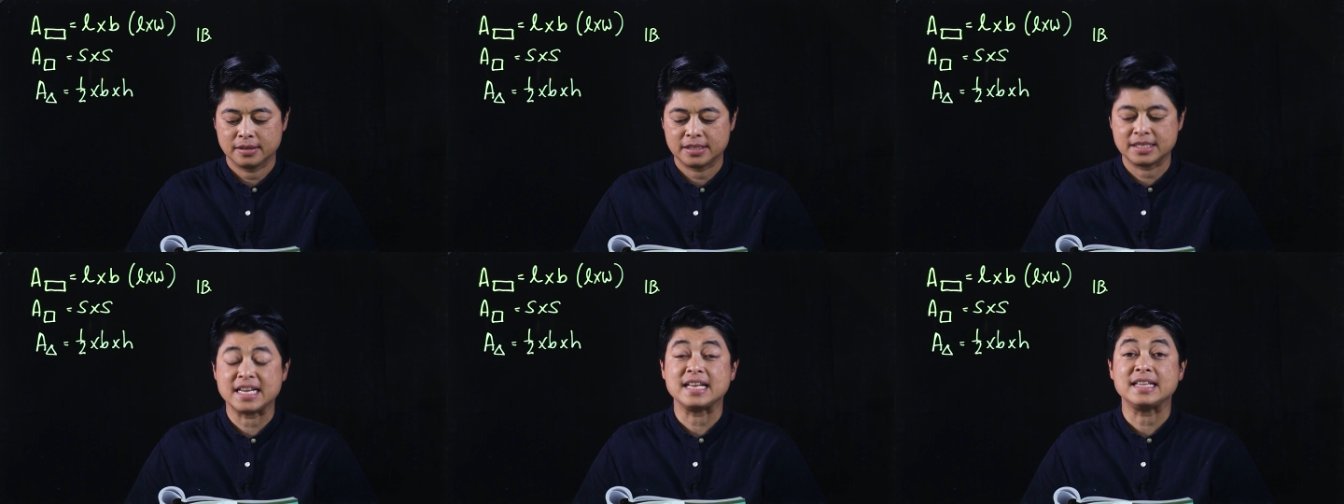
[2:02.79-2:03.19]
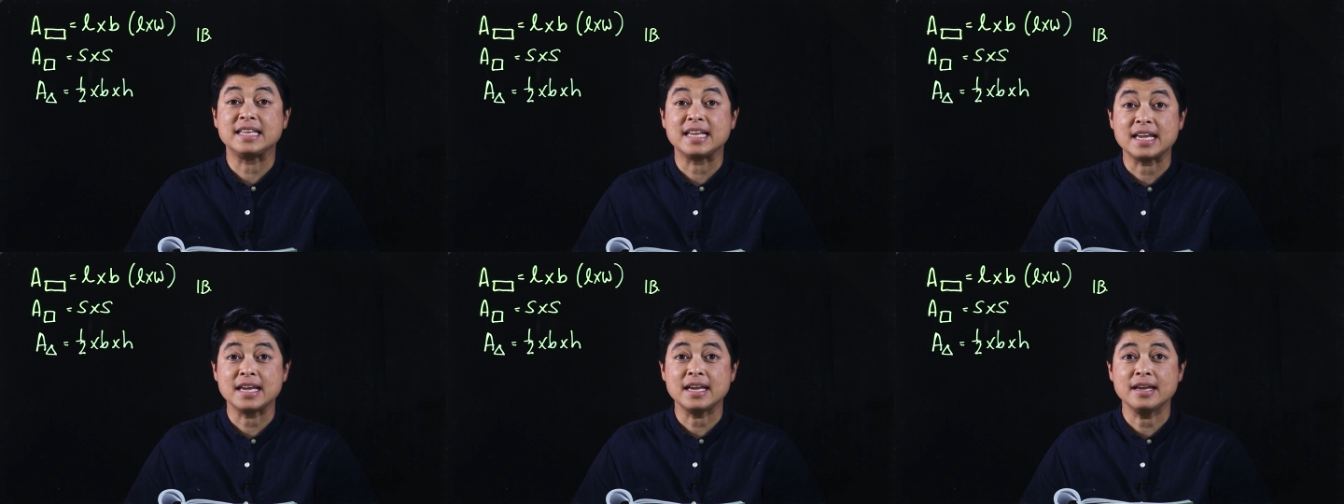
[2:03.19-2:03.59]

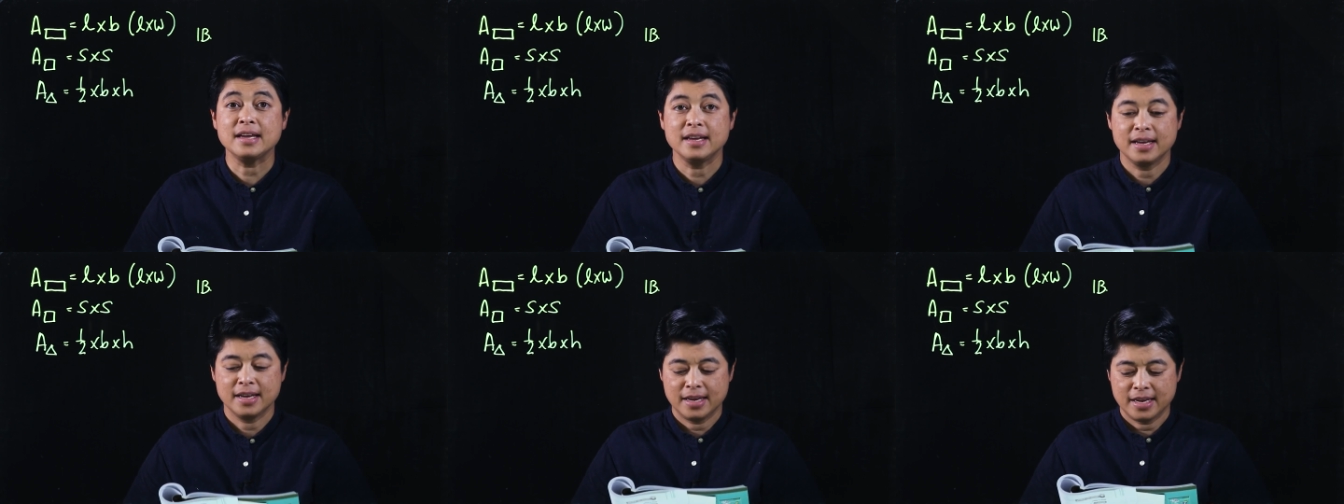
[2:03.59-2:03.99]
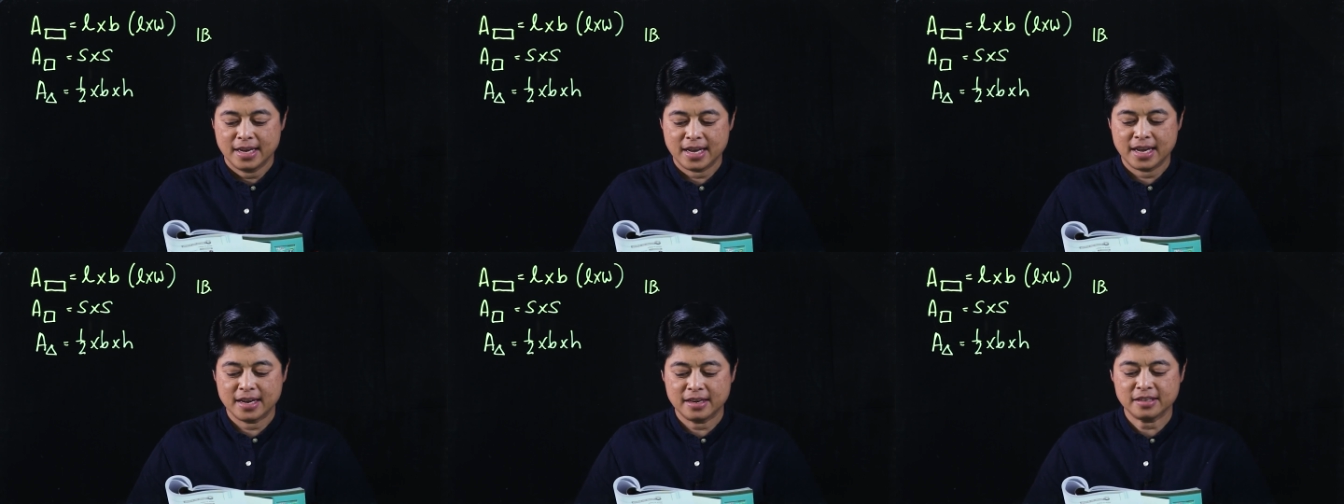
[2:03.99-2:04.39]
CD
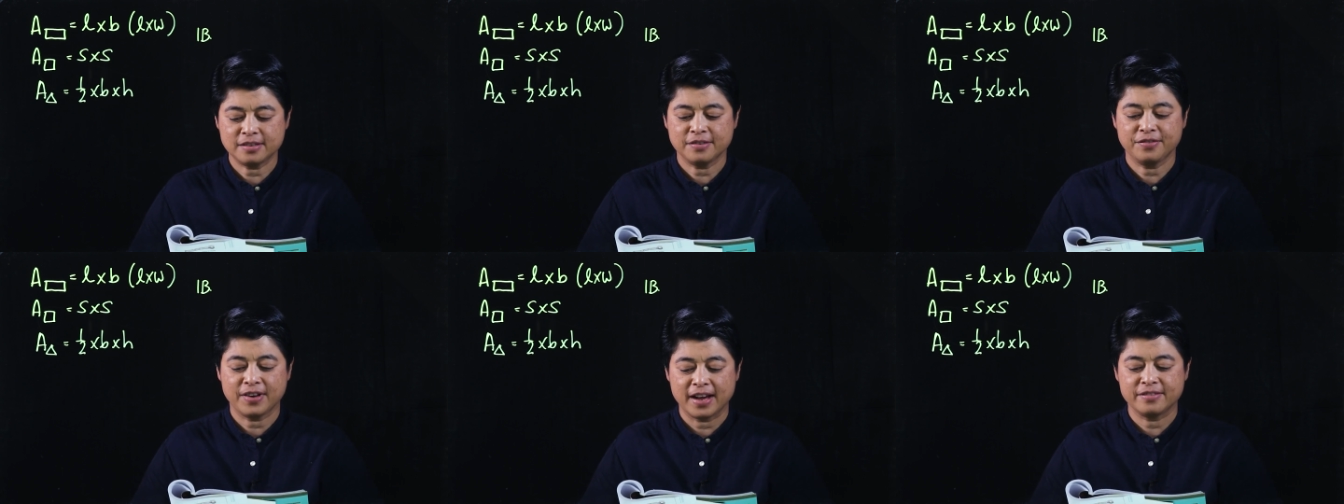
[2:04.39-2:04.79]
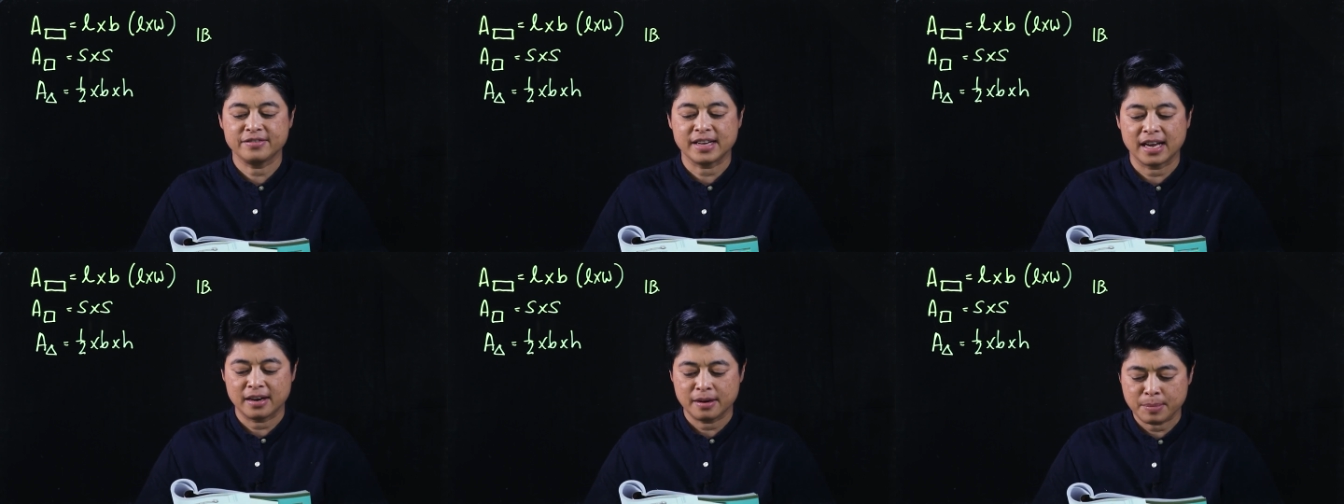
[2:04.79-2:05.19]
is 5
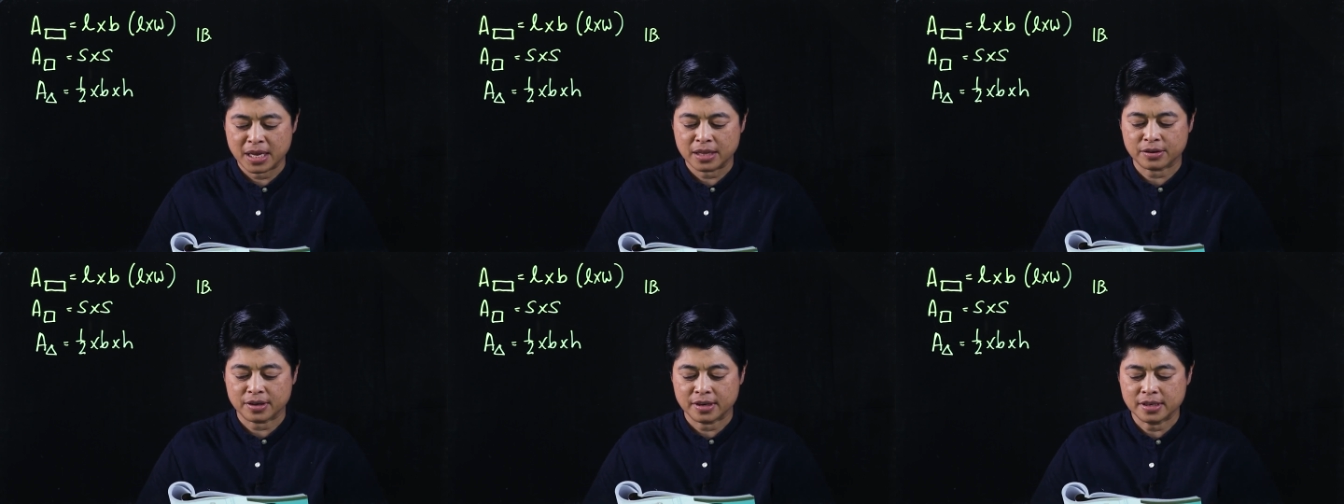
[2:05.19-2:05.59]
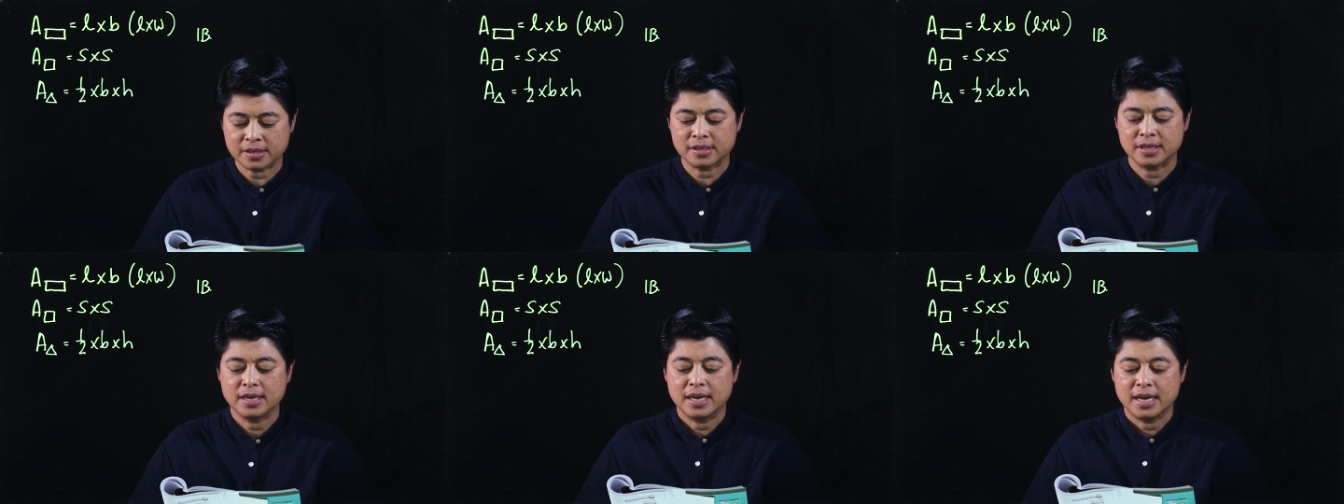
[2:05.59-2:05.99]

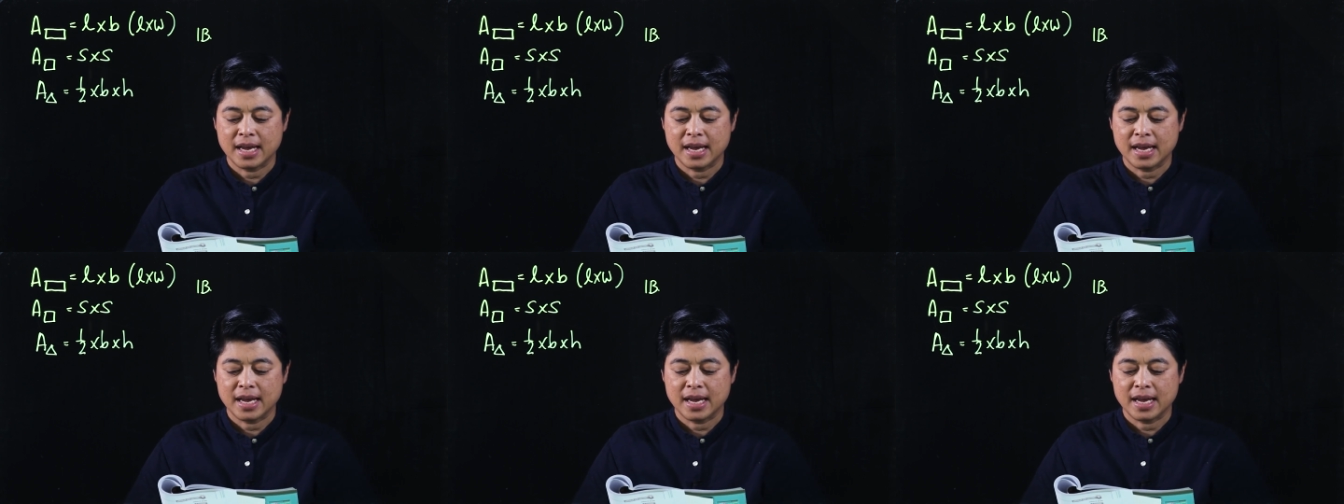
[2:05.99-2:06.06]
centimeters.